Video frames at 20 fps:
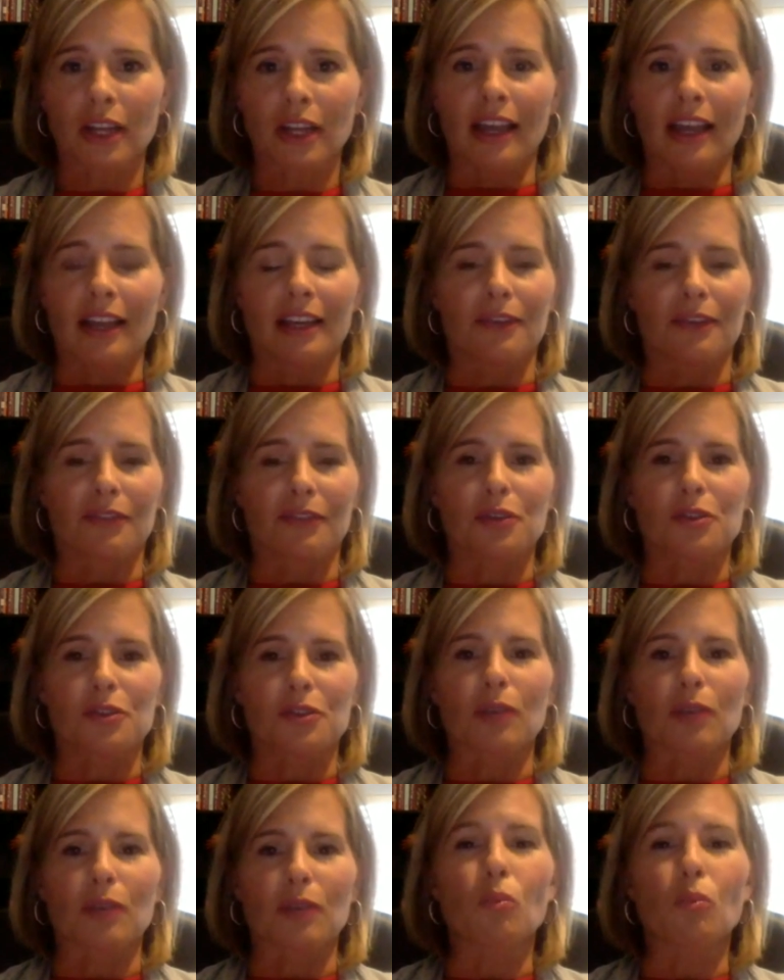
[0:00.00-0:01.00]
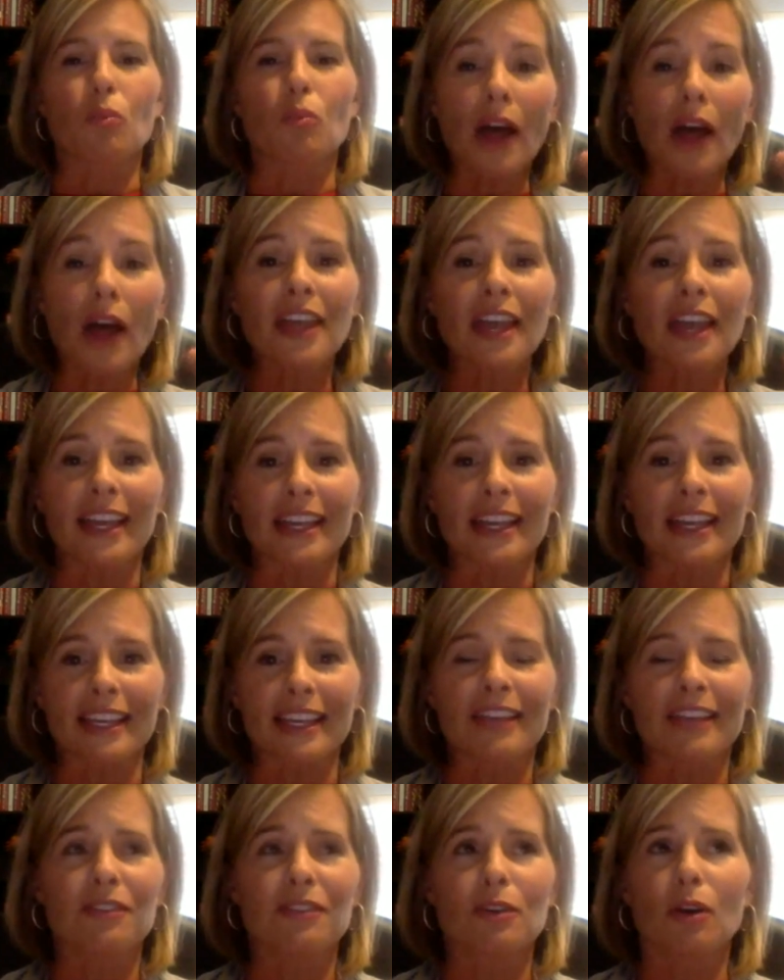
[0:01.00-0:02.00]
And if there's like one thing,
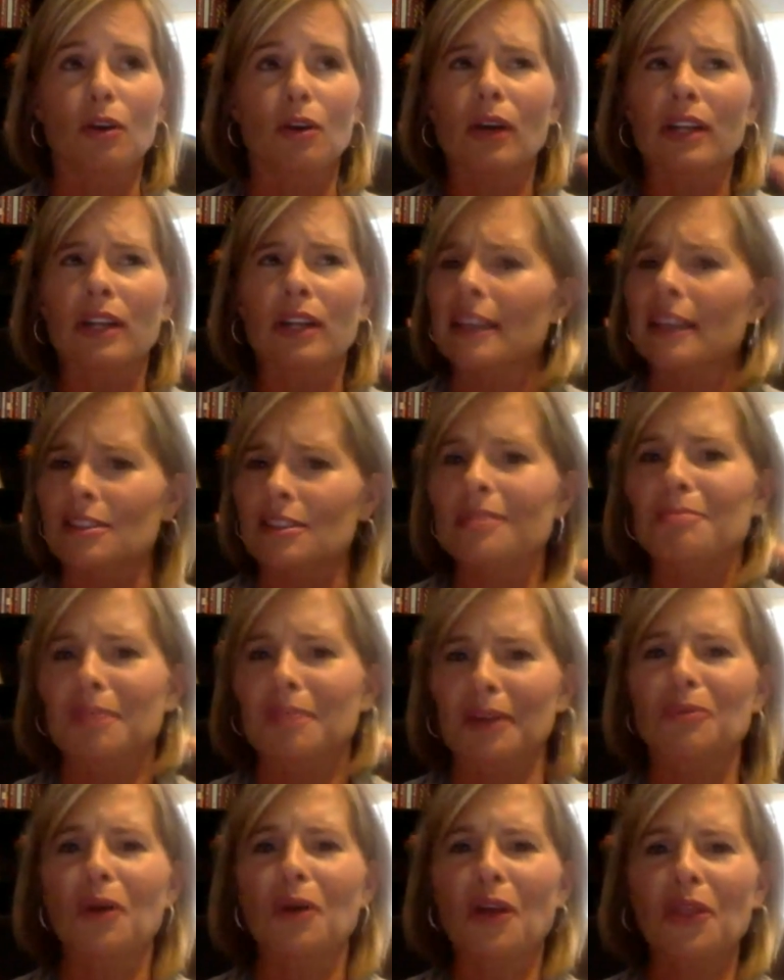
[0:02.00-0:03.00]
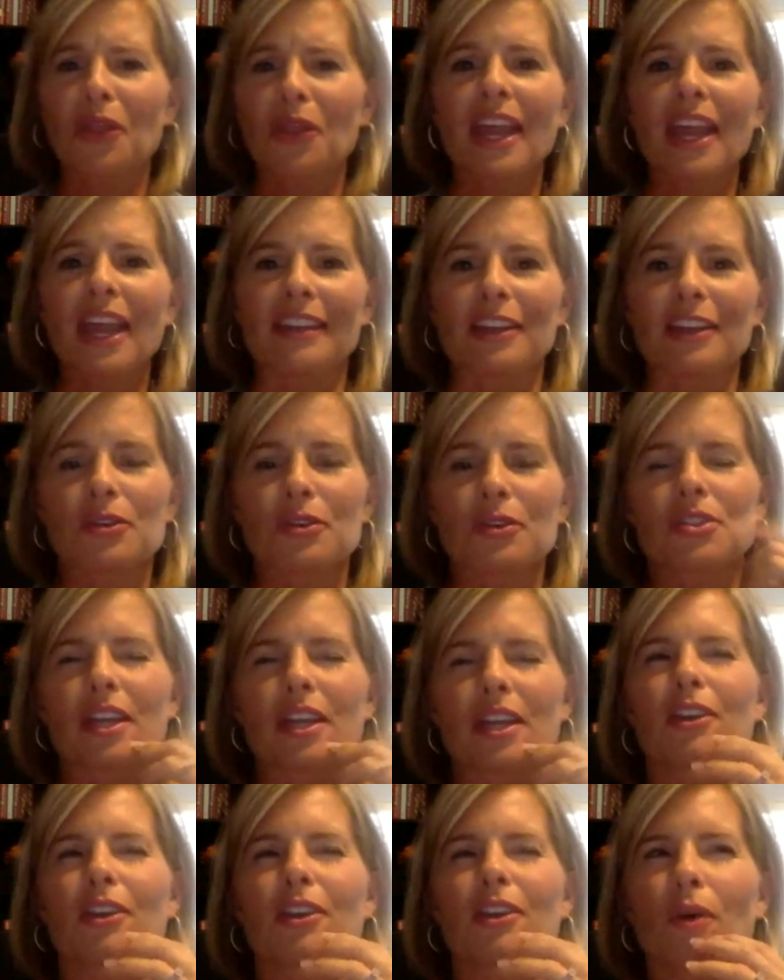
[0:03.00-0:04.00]
even at least, but one thing that you
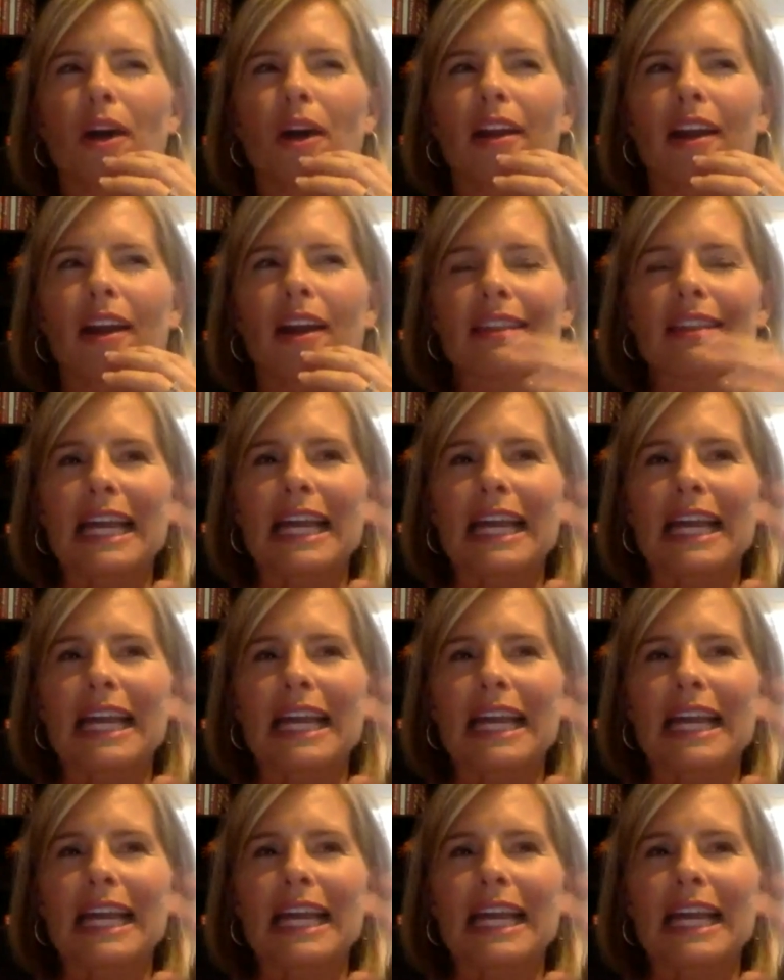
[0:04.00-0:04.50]
say, you know what,